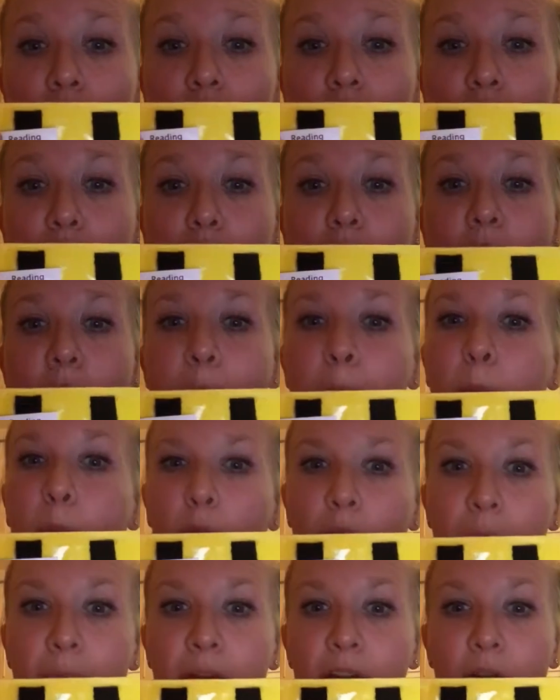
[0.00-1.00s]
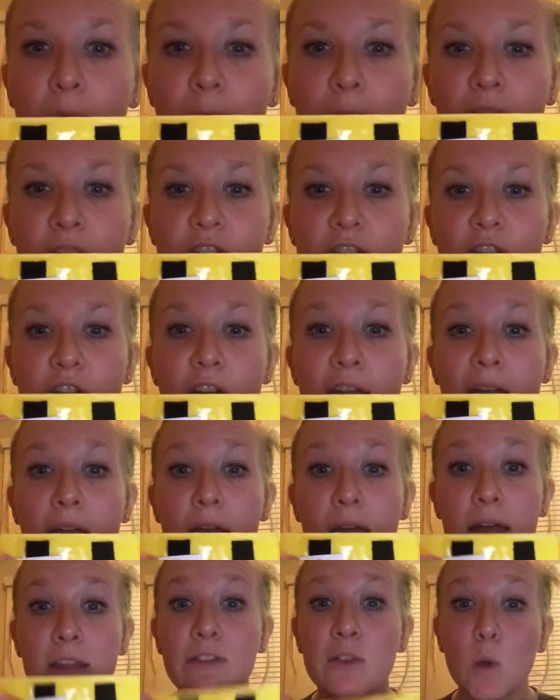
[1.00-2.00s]
do the board maker picture
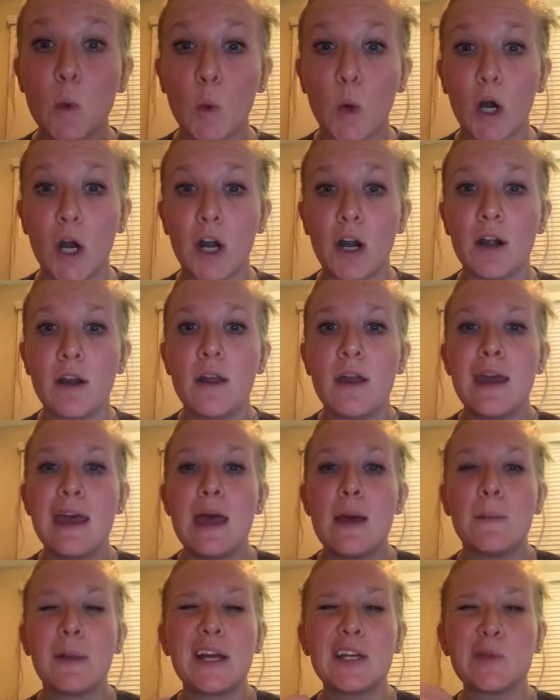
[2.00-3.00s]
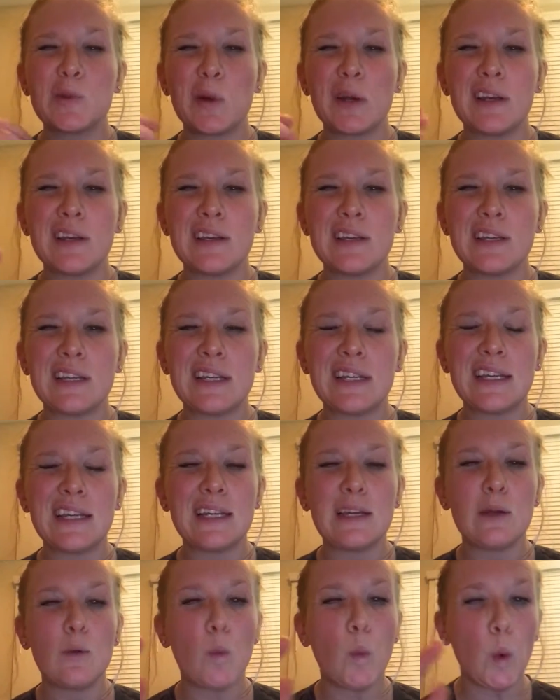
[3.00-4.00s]
and the word because we're
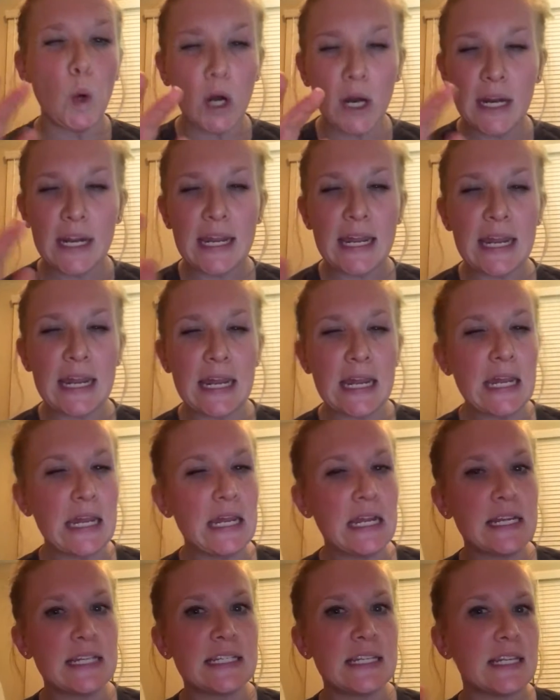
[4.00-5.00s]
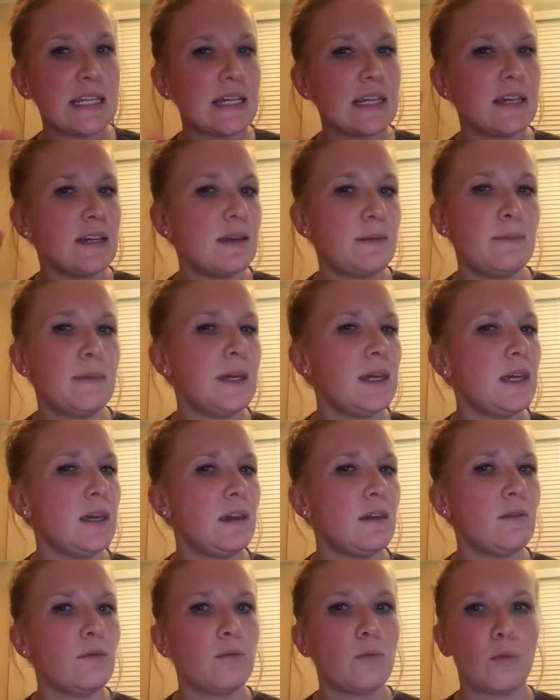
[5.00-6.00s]
working to
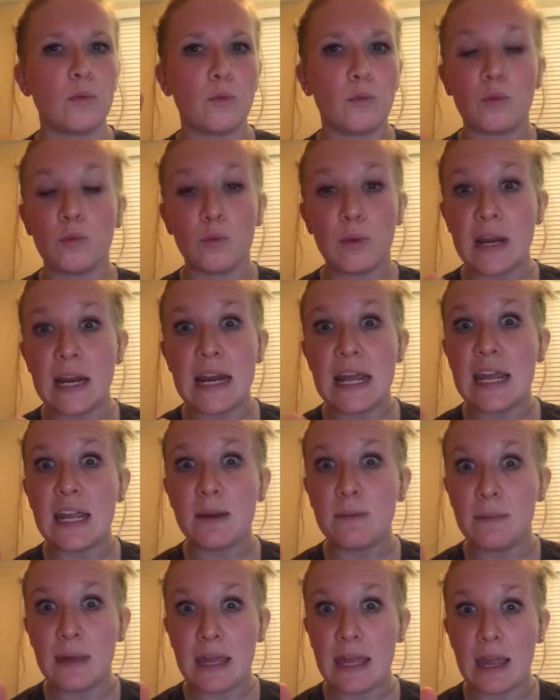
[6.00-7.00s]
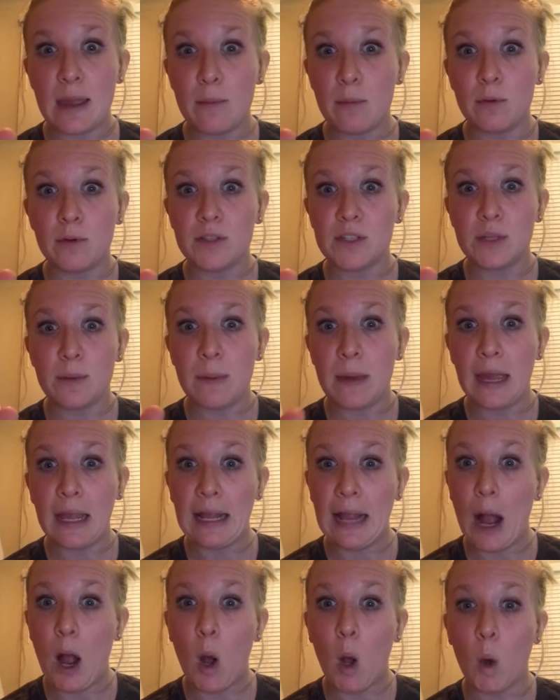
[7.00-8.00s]
be reading and being able to pick
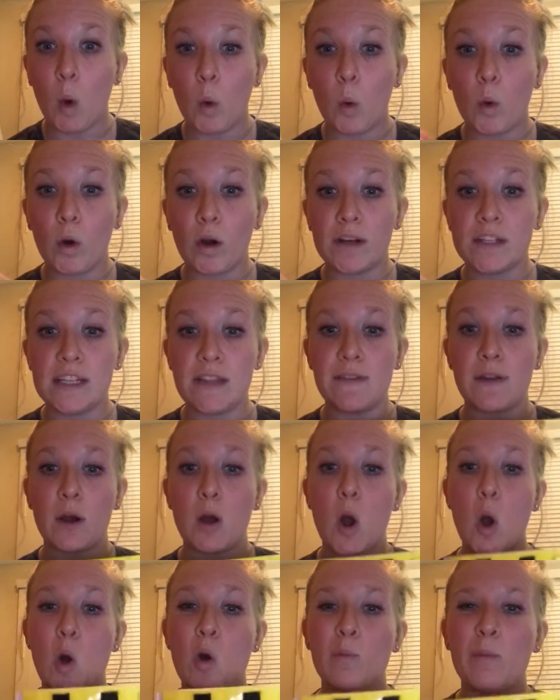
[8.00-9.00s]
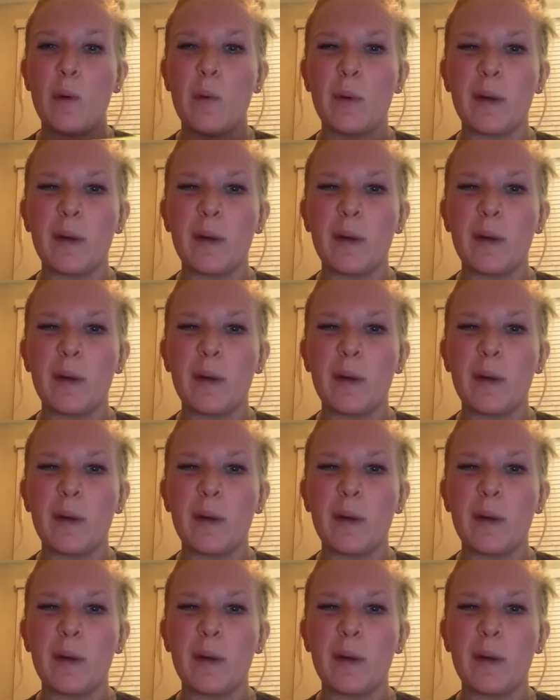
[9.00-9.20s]
out words on their own, but